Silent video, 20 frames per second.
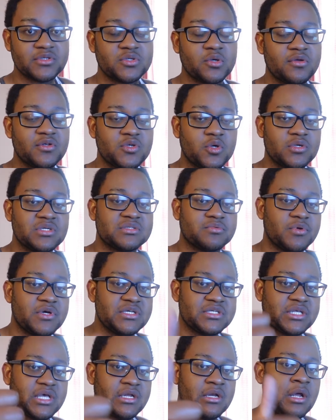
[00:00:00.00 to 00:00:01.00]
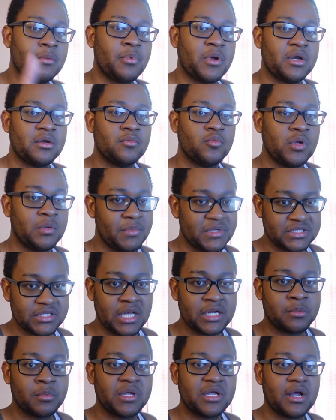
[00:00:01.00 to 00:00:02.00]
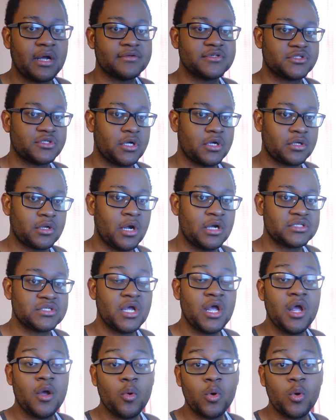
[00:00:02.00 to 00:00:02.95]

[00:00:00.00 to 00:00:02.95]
So, you enjoyed this, please hit that button. It means a lot to me. Comment, share your thoughts.